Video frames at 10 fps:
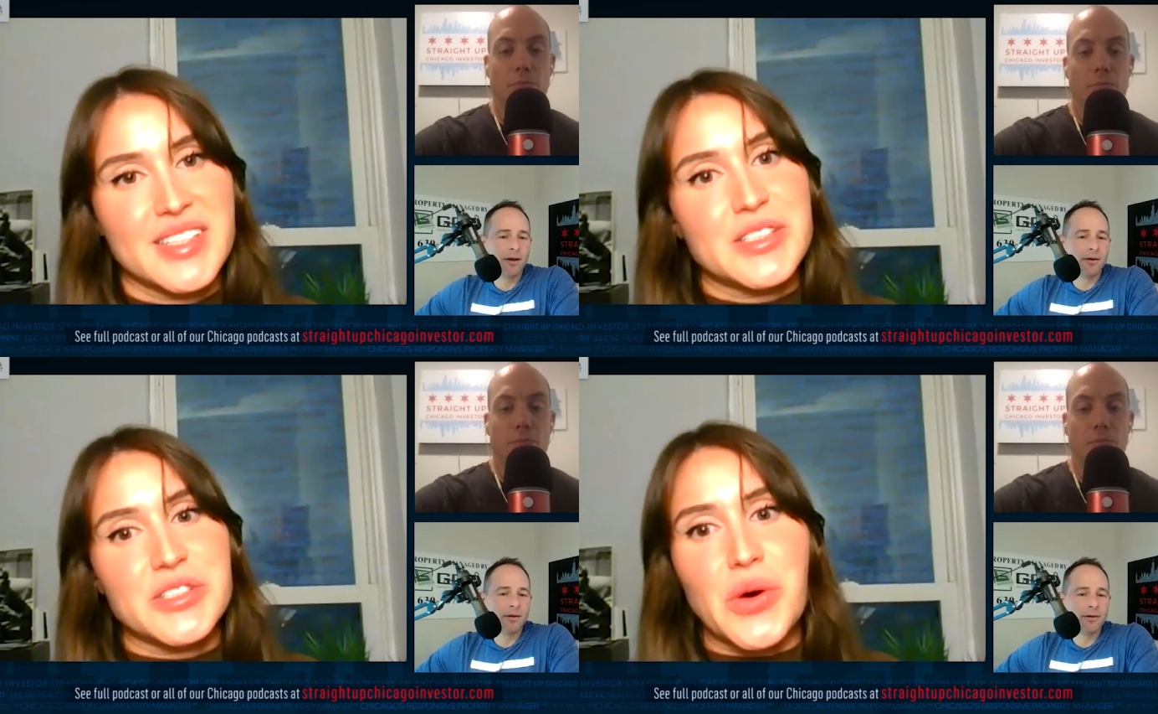
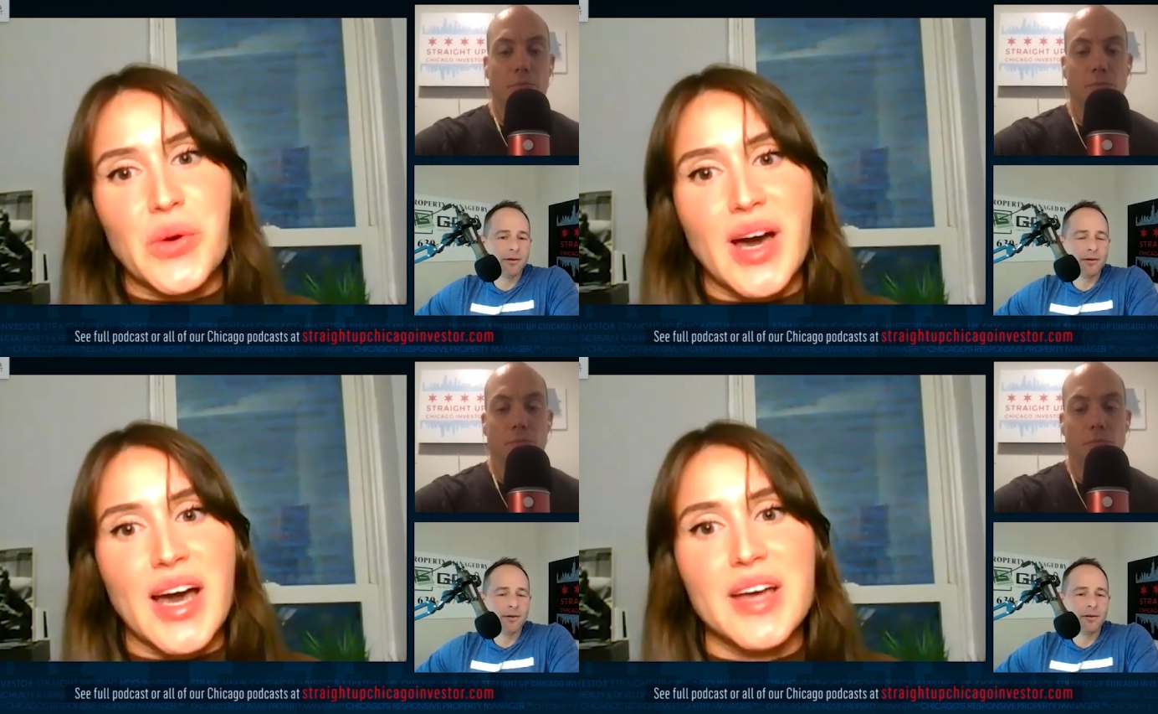
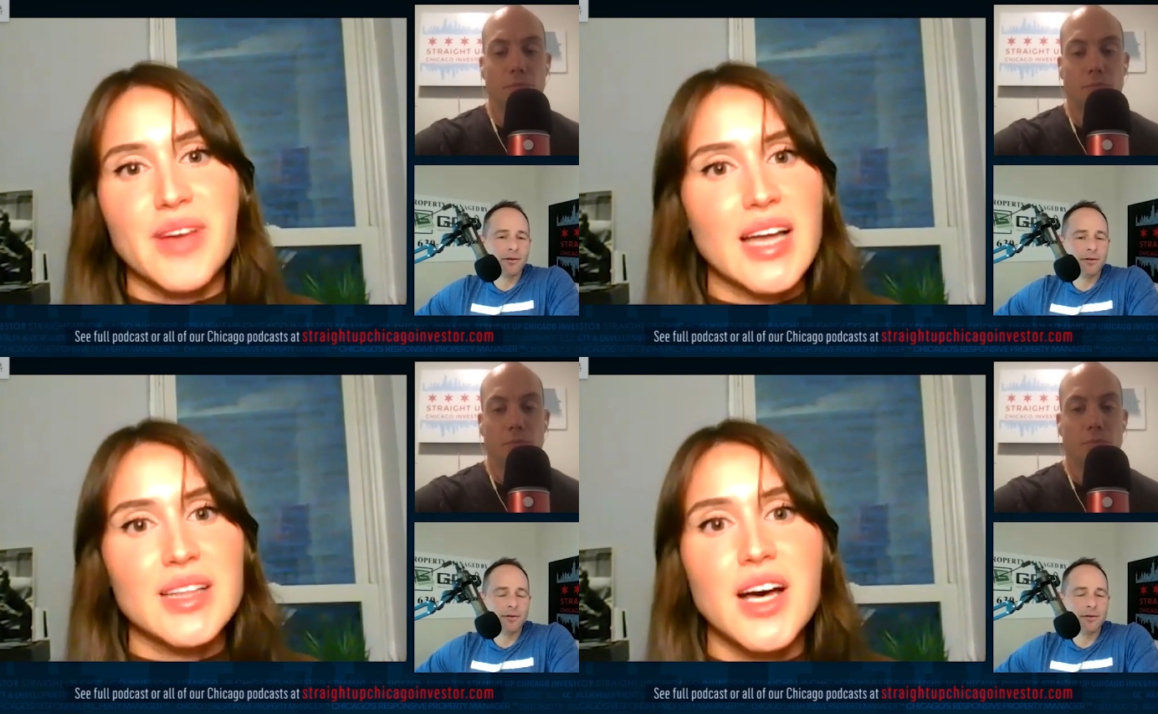Speaker 1: So I,
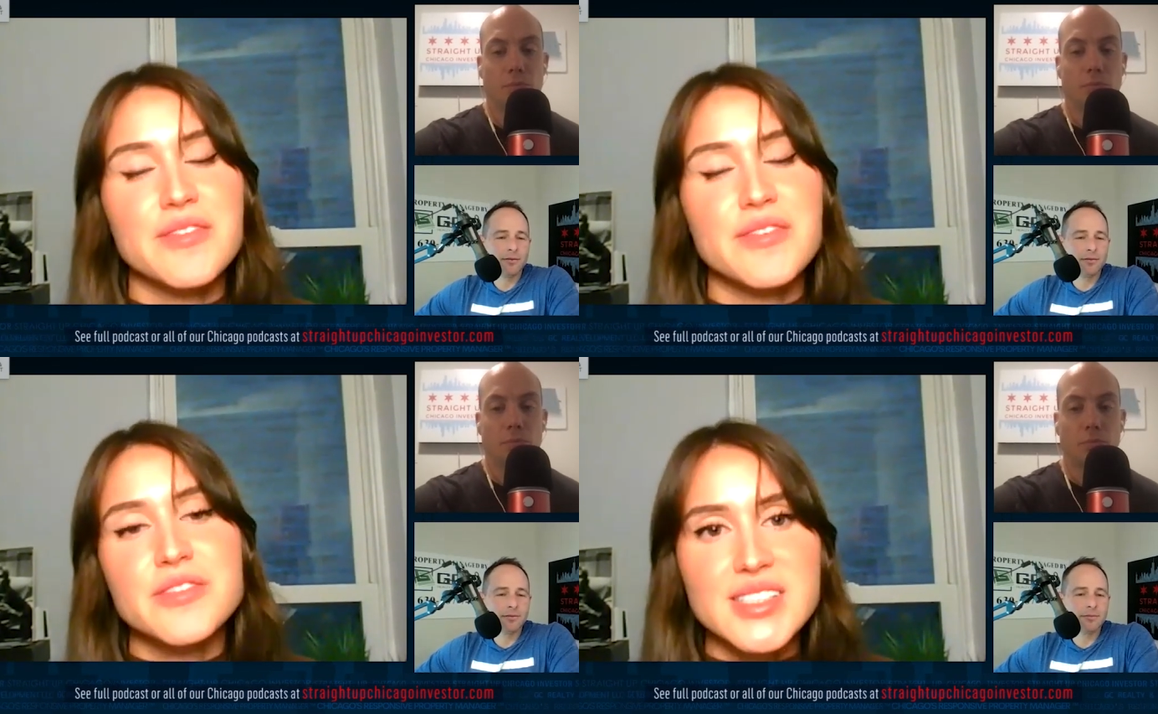I
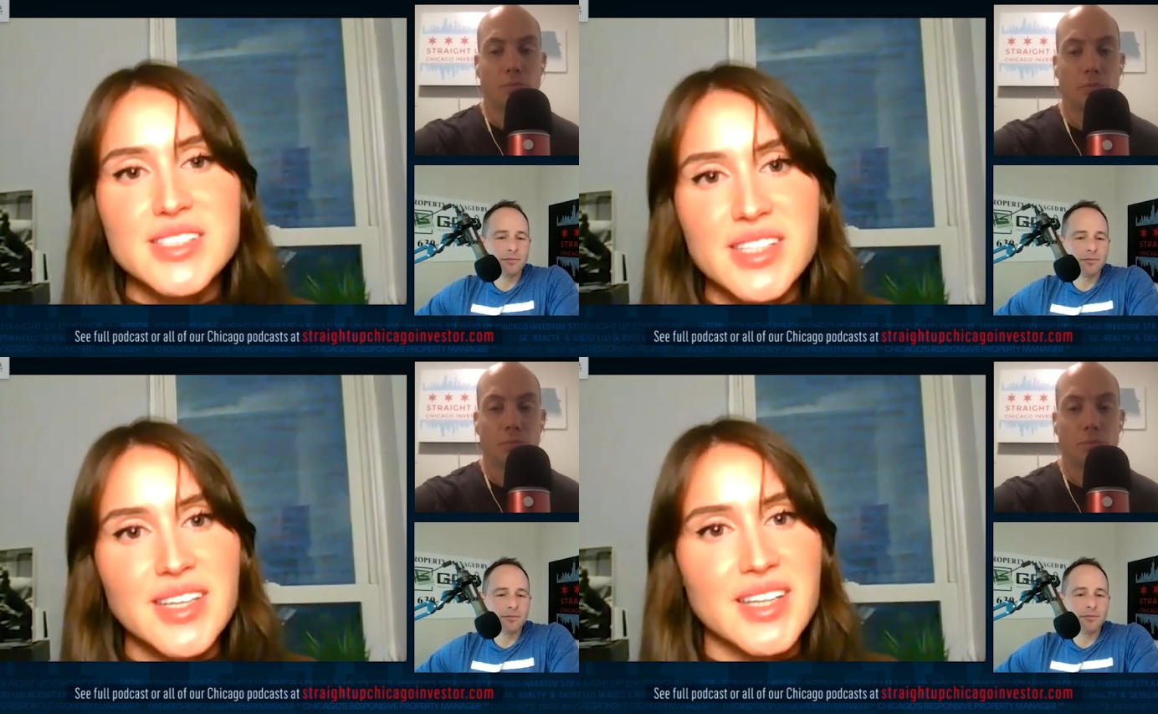love
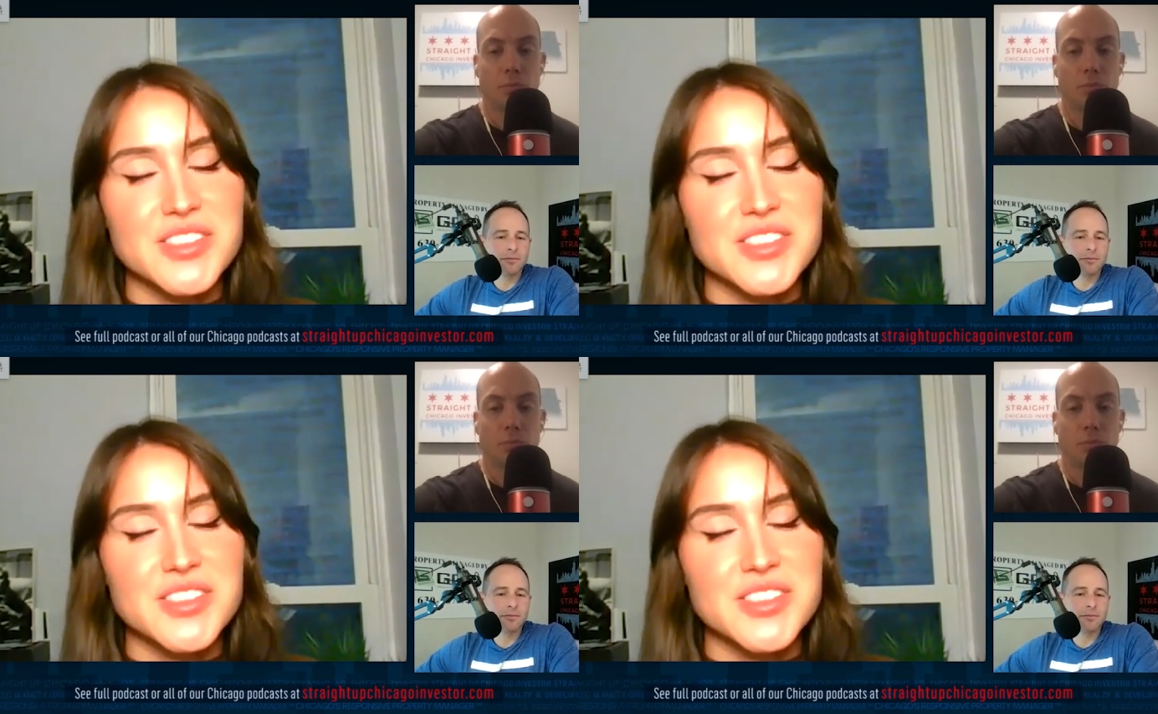investing.